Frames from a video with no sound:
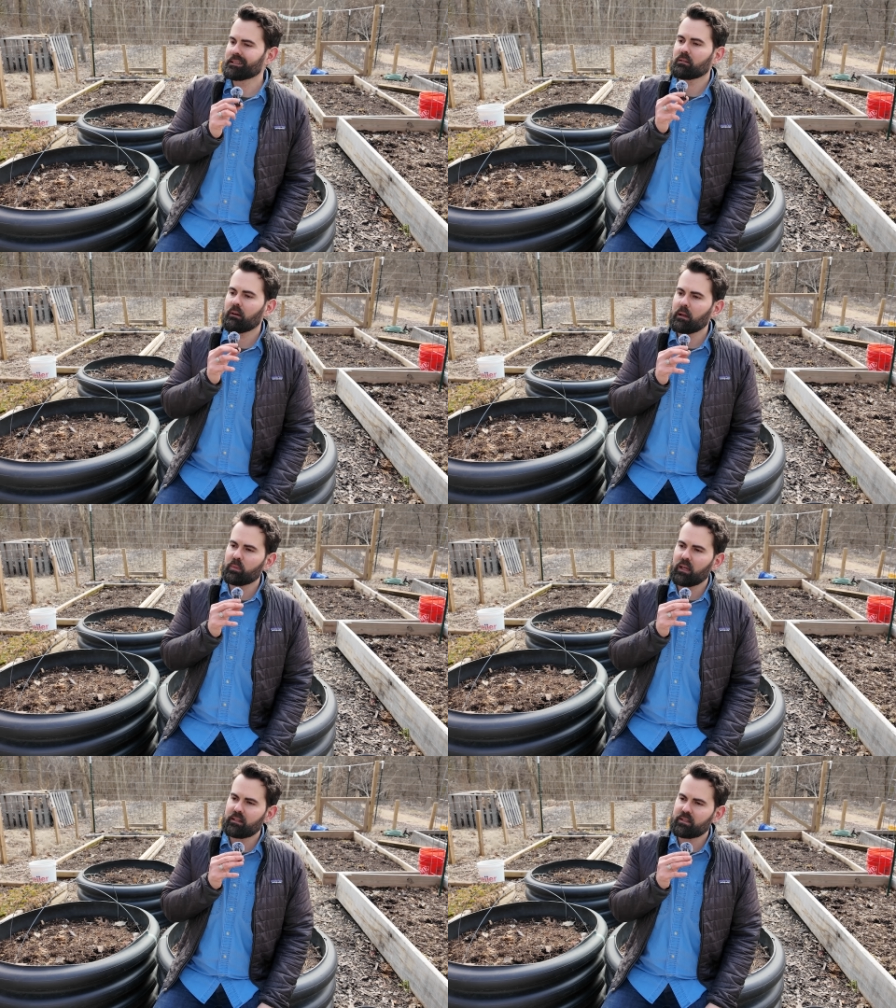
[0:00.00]
Is it ripe
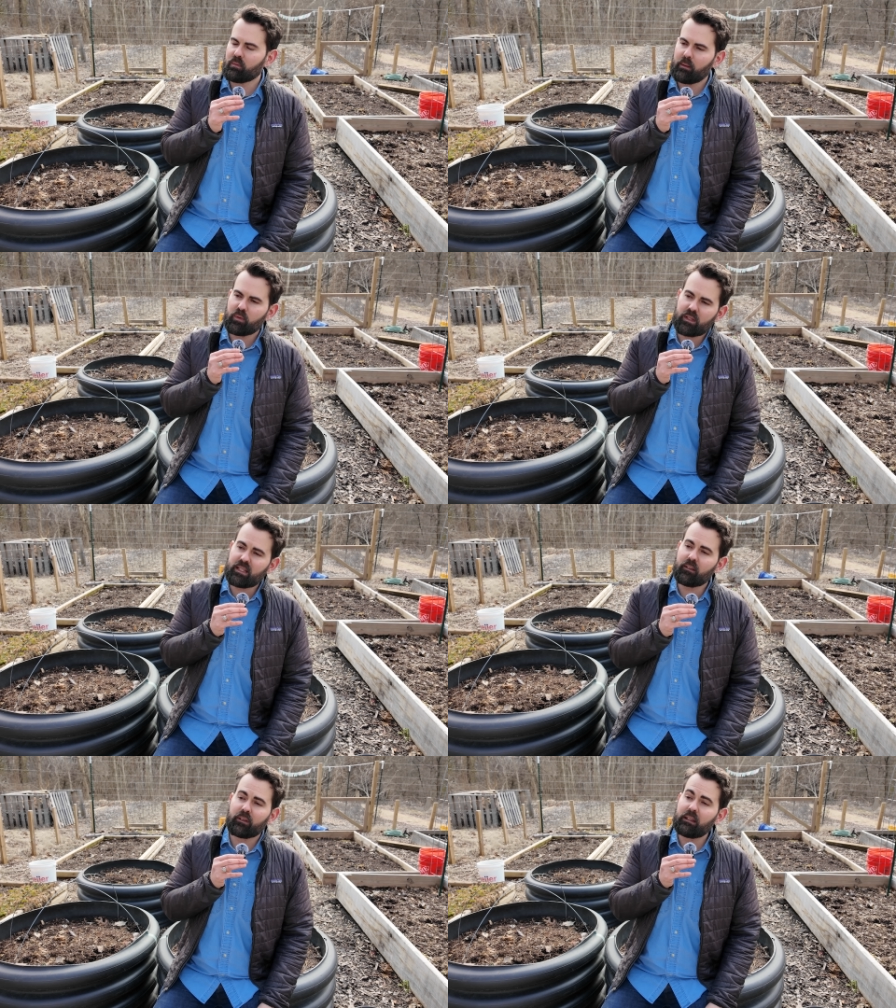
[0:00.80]
yet? Is it ripe? Do I
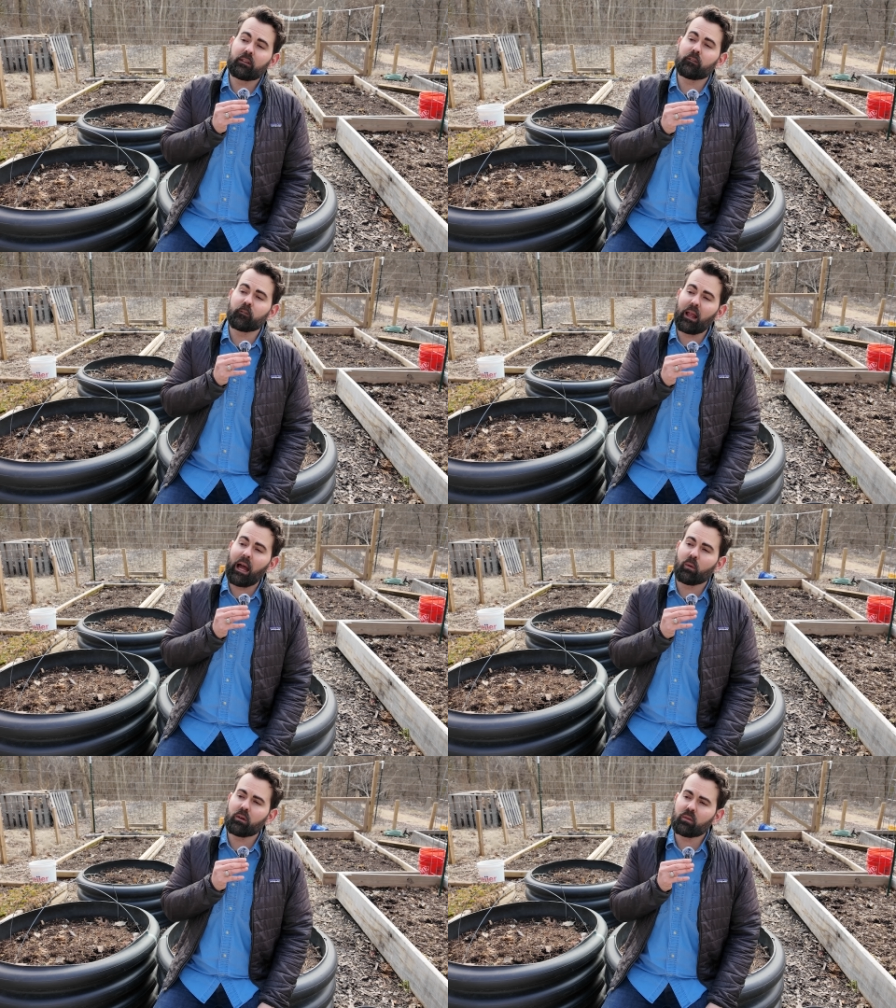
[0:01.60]
see even a
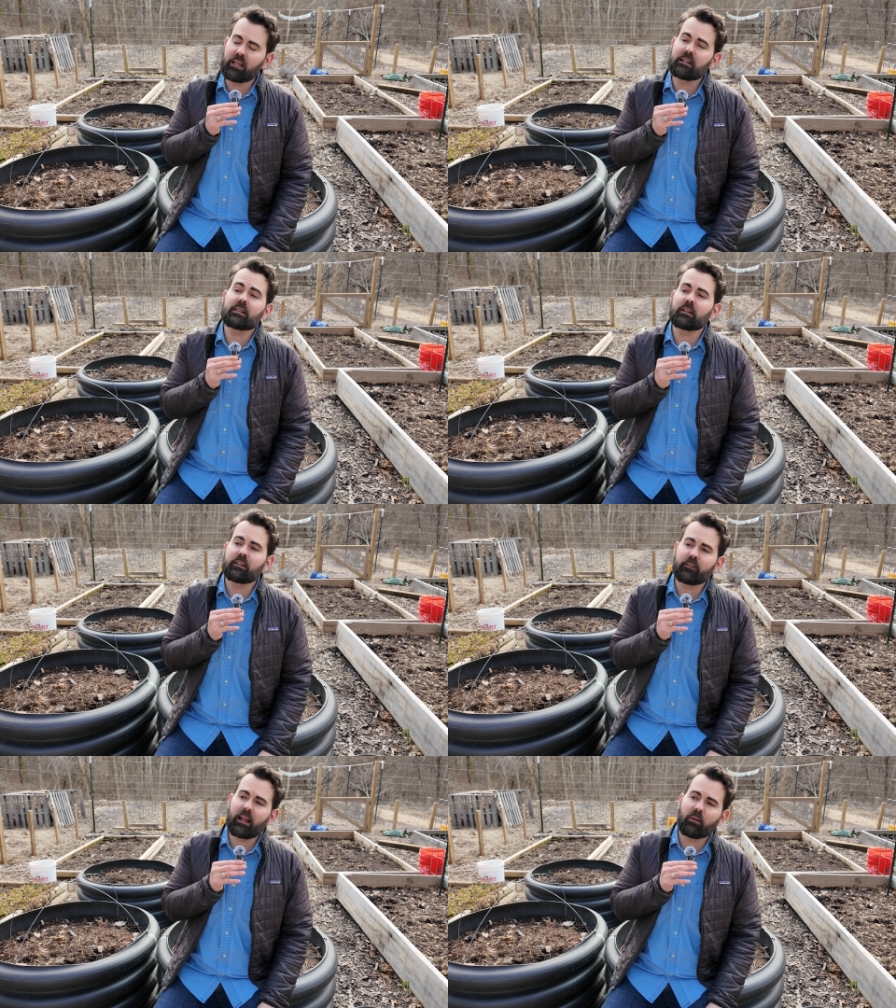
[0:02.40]
flower? Okay, it's starting to
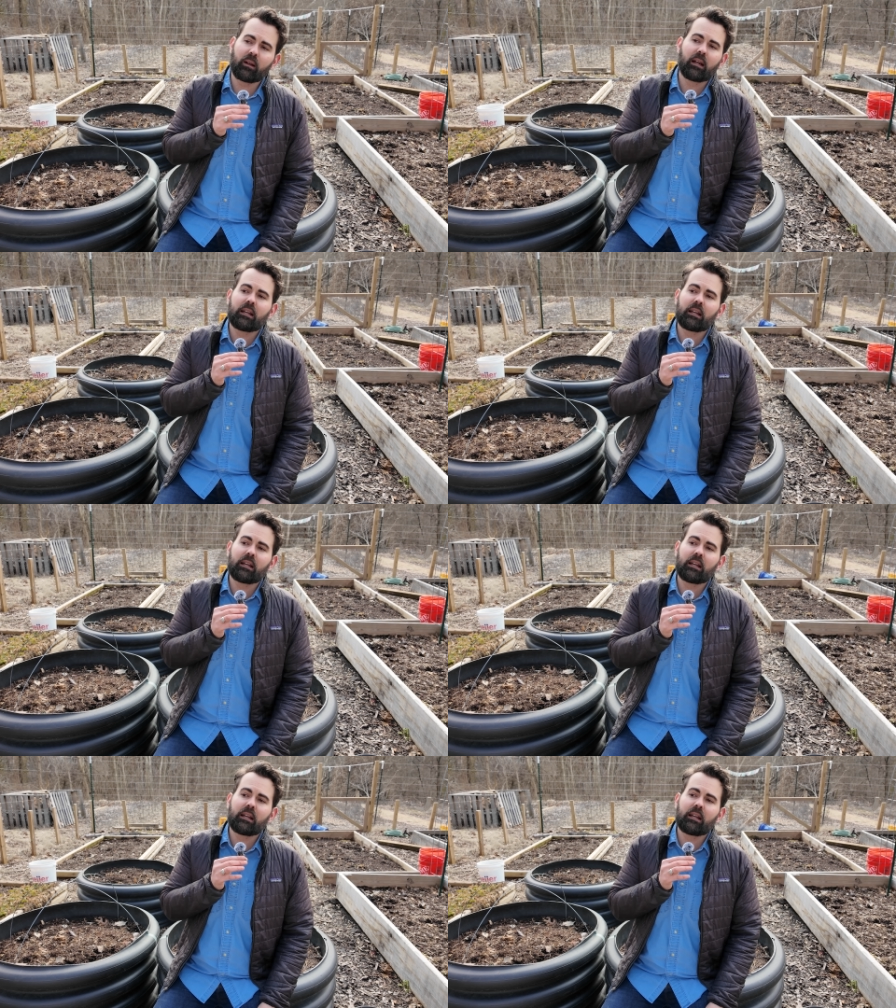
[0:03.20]
flower.